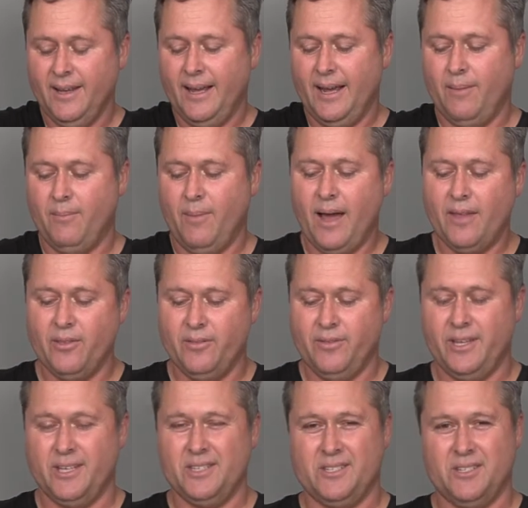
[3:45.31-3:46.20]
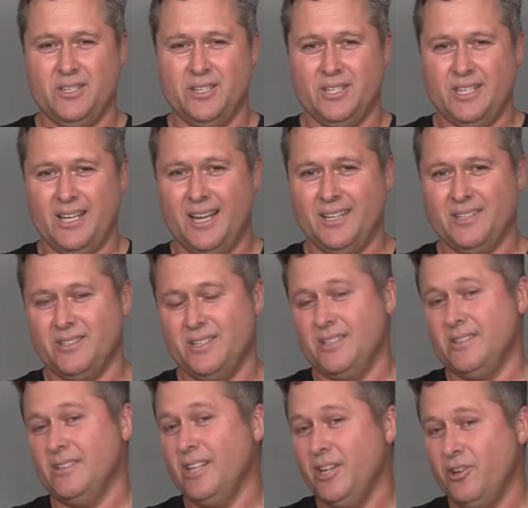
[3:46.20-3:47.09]
Other things to discuss
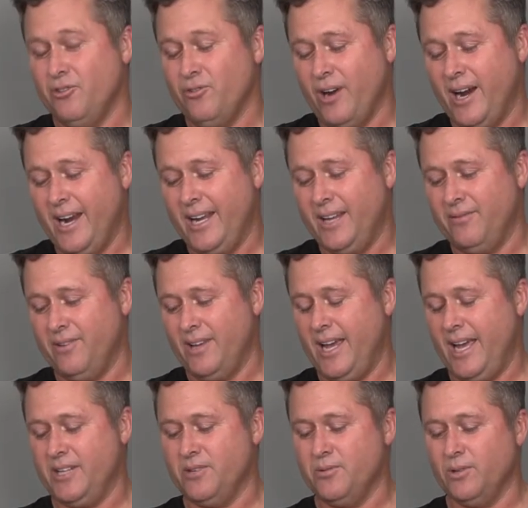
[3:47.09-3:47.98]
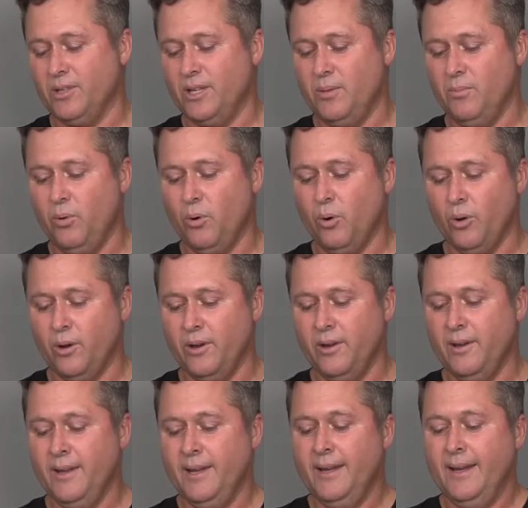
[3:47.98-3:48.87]
is litter training for cats, really
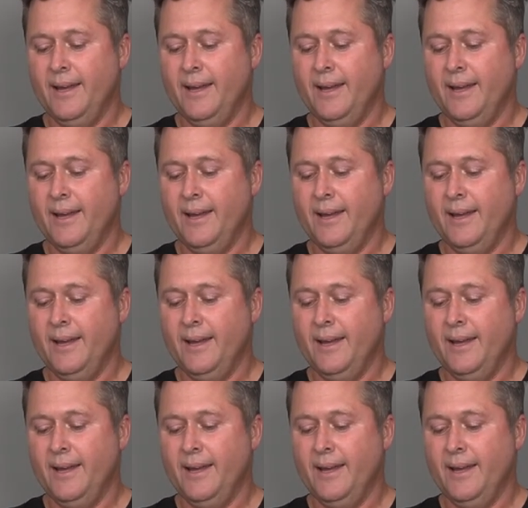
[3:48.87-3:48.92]
important.